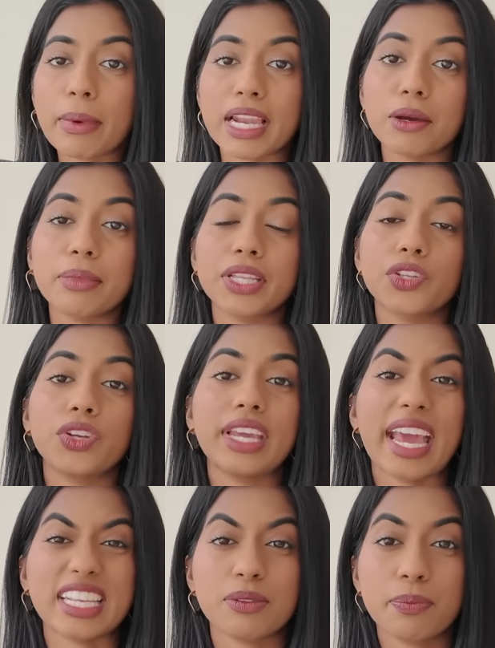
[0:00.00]
A Mela B
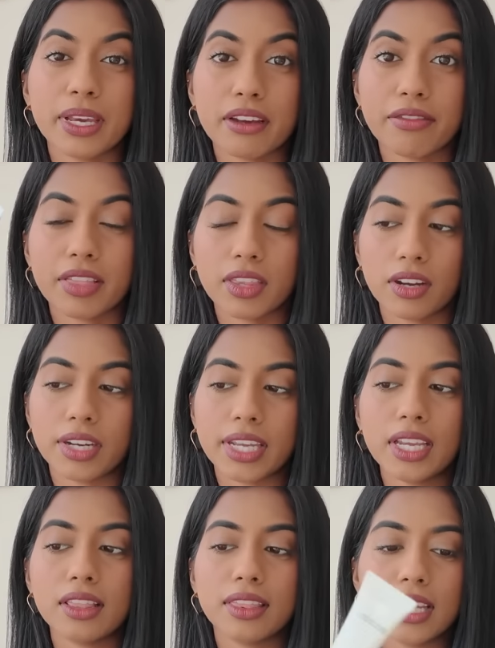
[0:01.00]
three S P F
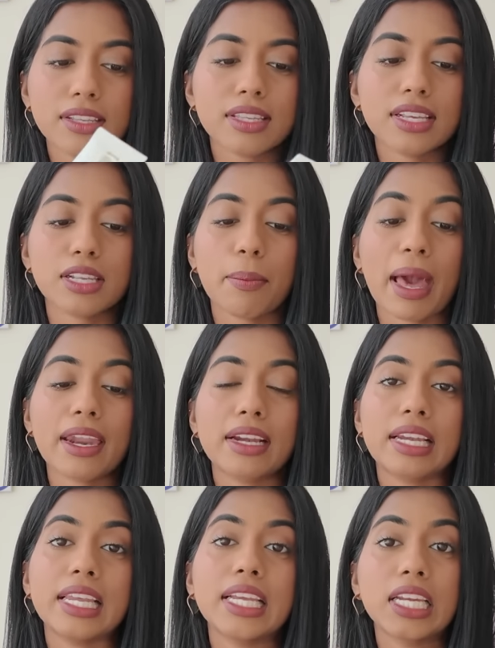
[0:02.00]
thirty. This is
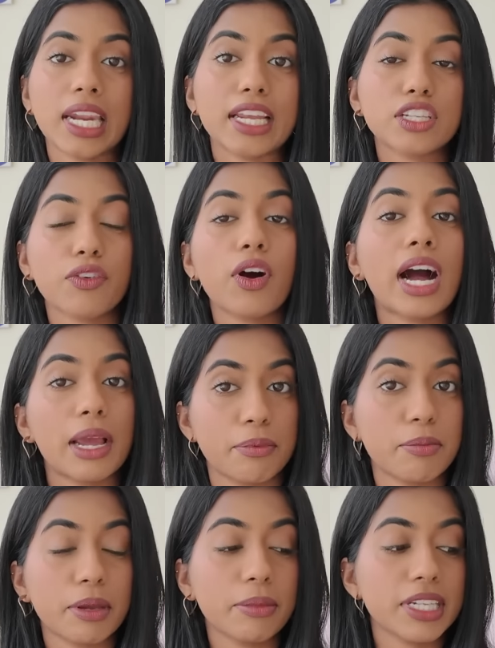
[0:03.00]
apparently great for
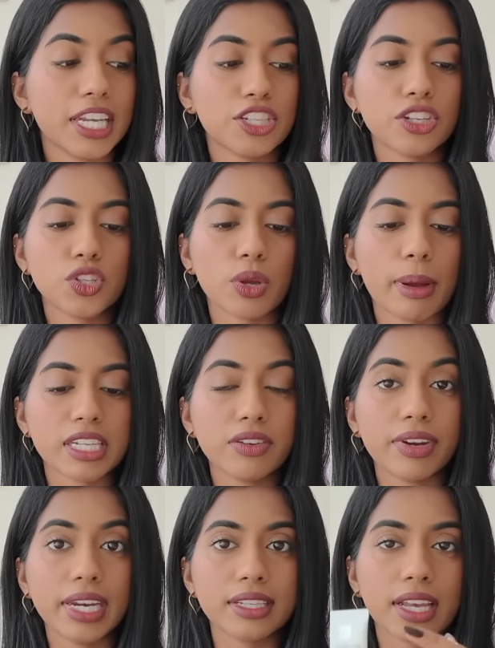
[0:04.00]
hyperpigmentation. So I'm
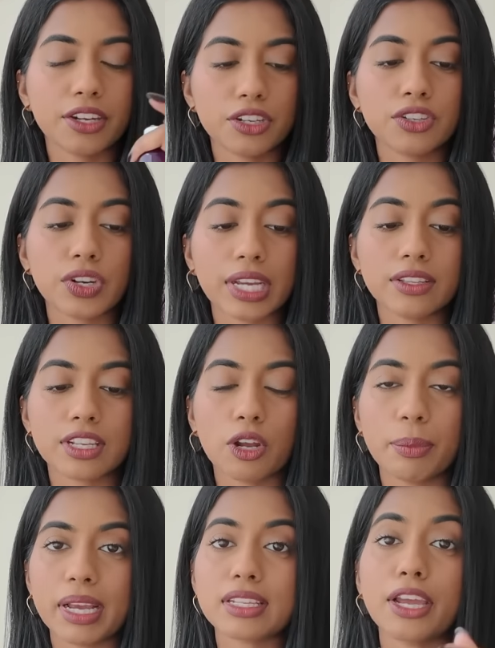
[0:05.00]
actually very excited to try this
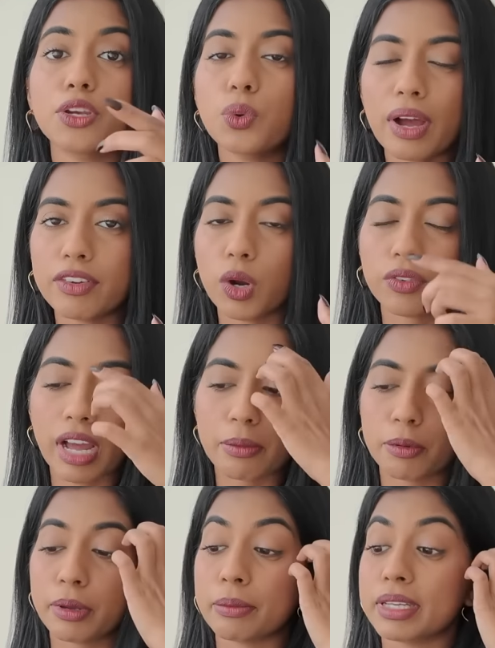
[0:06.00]
out because I do have a lot of
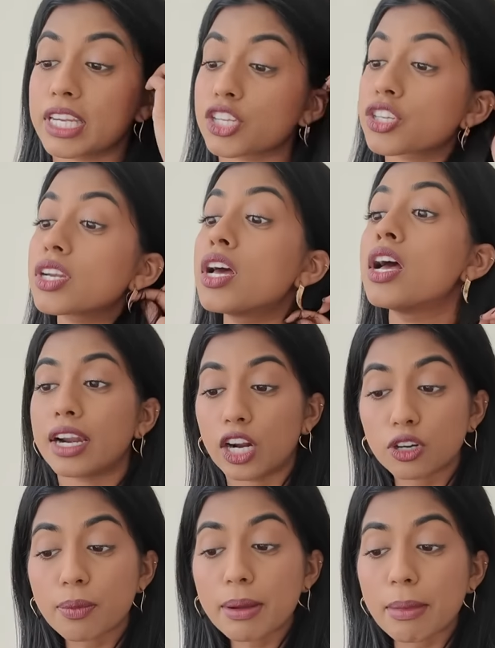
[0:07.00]
hyperpigmentation
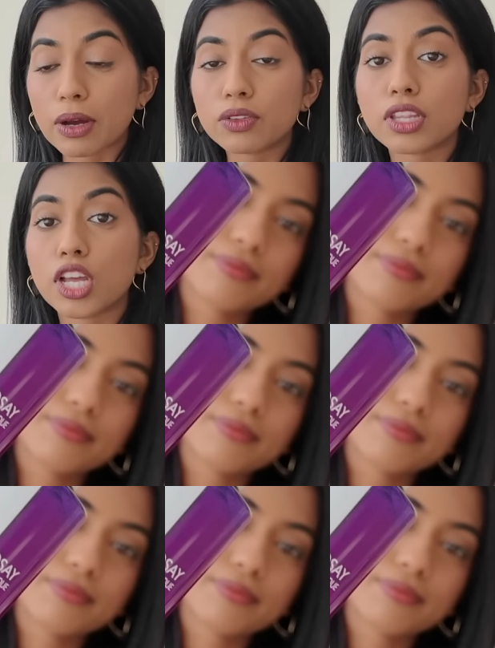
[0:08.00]
around my mouth.